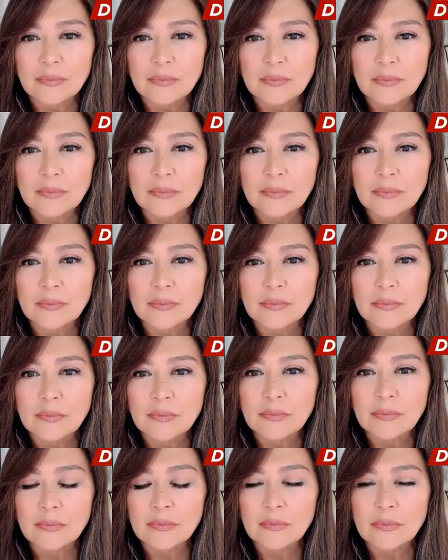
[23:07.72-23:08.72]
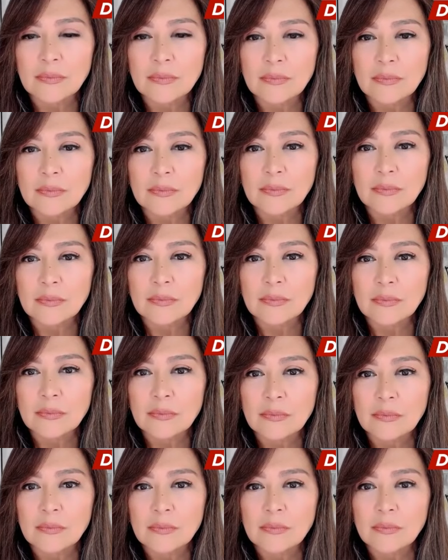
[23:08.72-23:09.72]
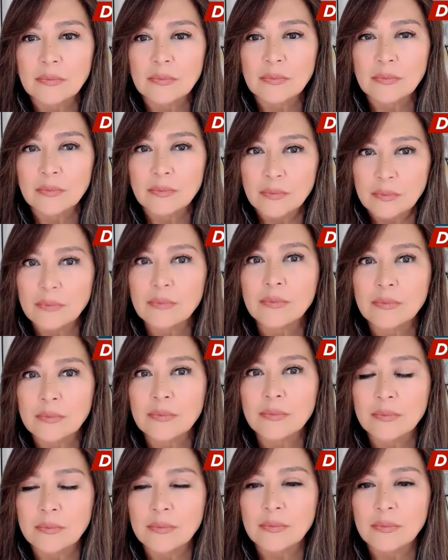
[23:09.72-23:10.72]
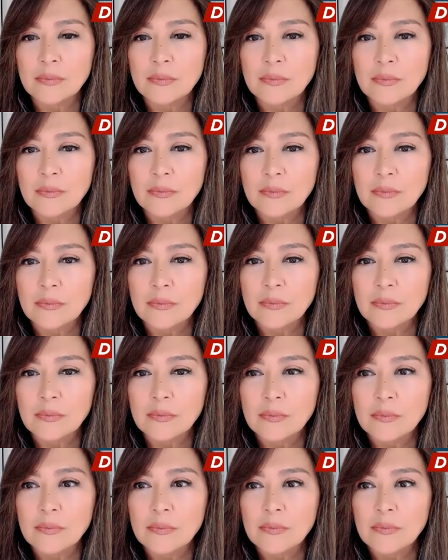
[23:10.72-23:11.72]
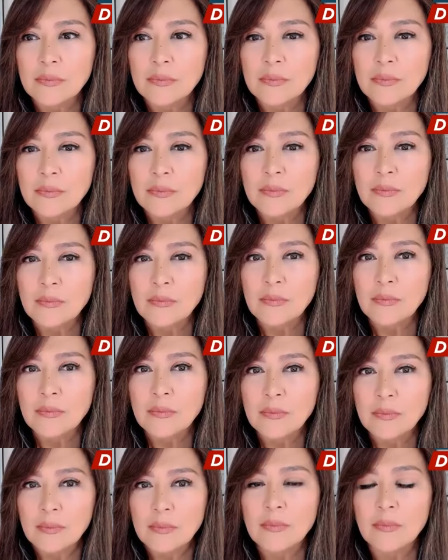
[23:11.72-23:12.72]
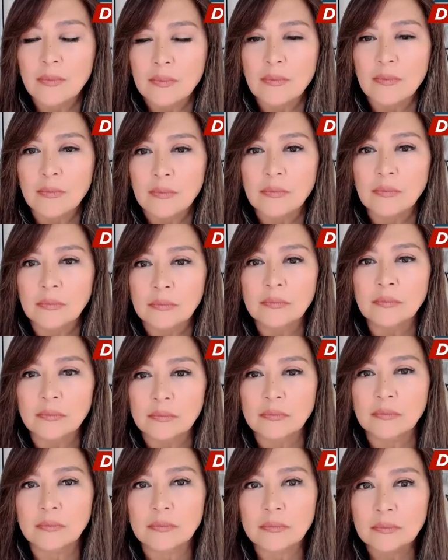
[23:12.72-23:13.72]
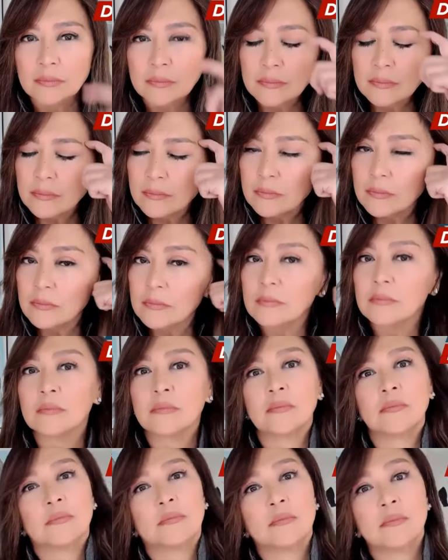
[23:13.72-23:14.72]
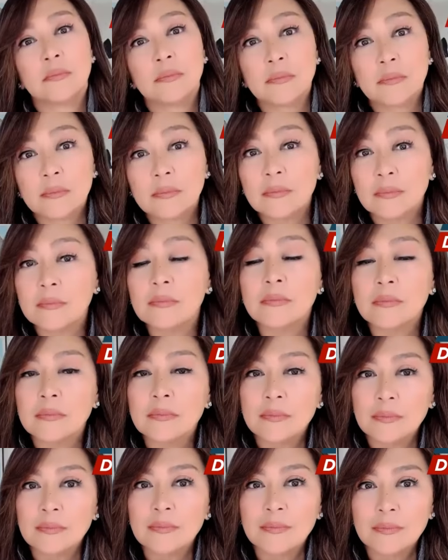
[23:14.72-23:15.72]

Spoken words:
No words are spoken by the person on screen.